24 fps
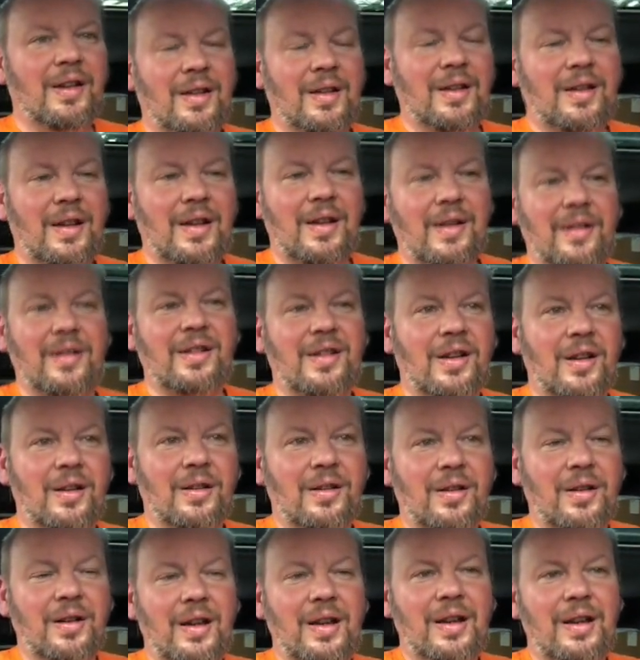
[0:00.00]
get the sun
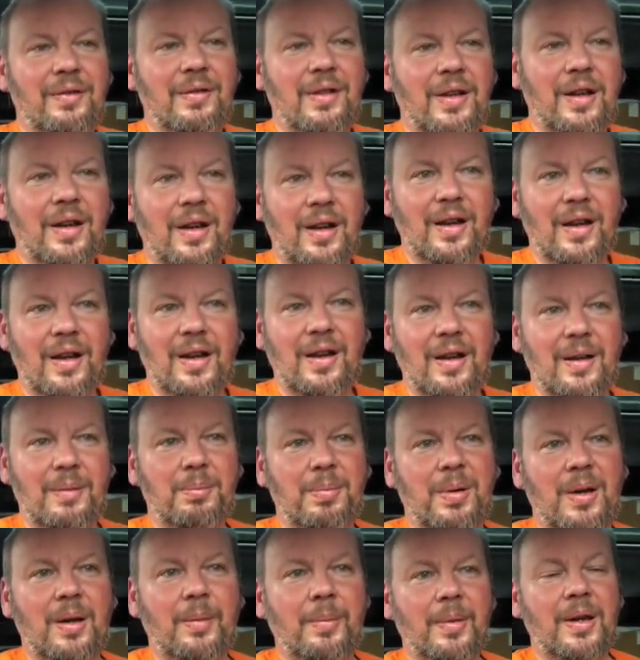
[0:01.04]
on an evening and
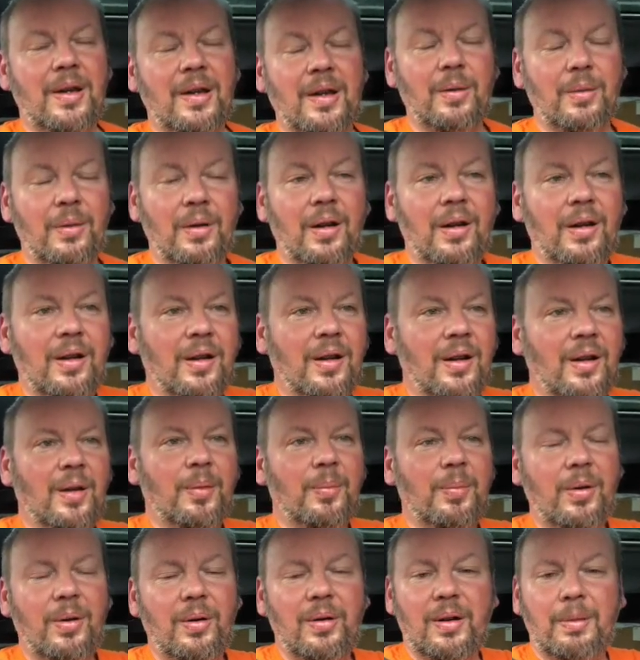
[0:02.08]
barbecue.
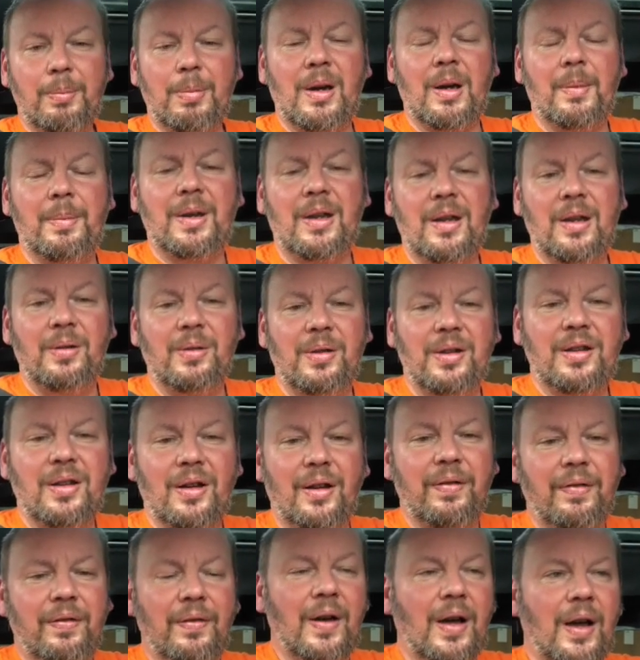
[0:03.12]
Bought all the barbecue
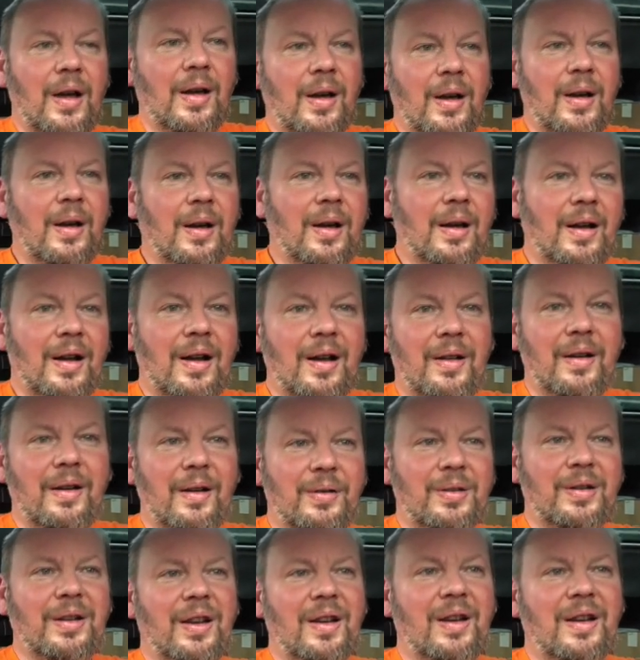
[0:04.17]
stuff, and then I
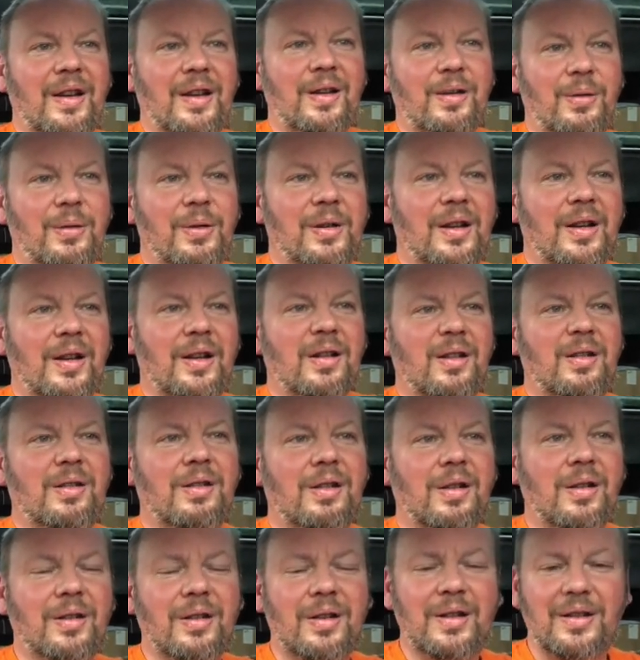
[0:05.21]
was thinking all day,
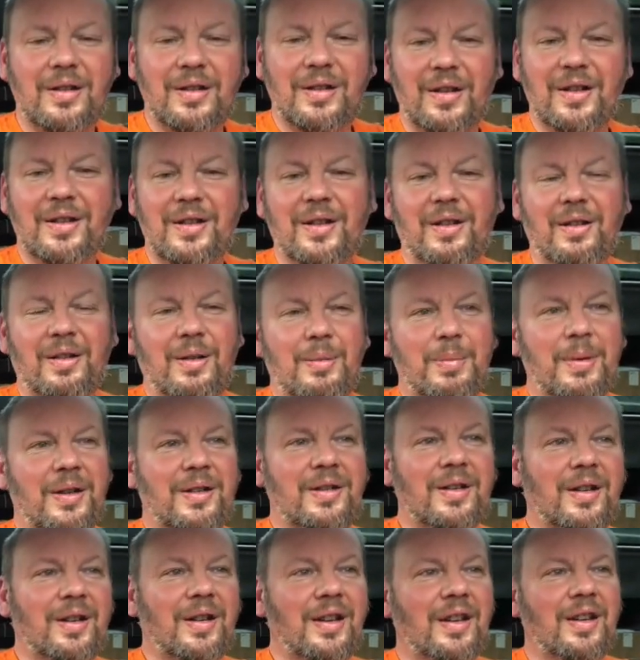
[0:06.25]
oh, it's not going to be
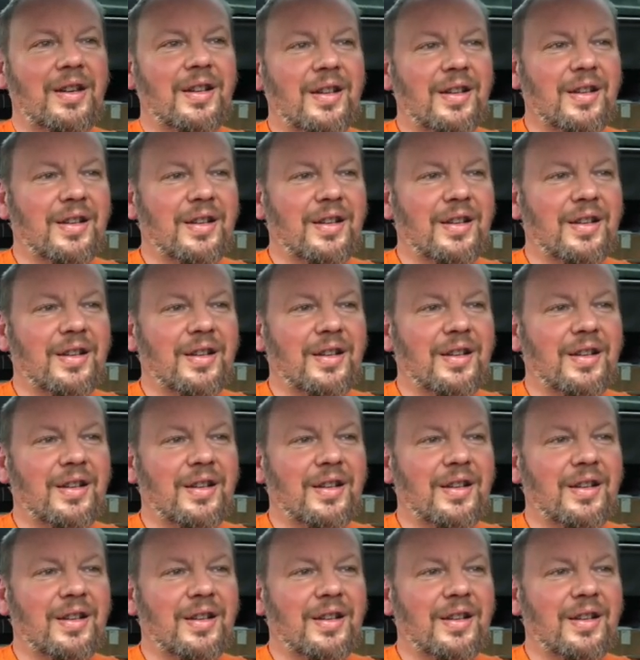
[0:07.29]
sunny.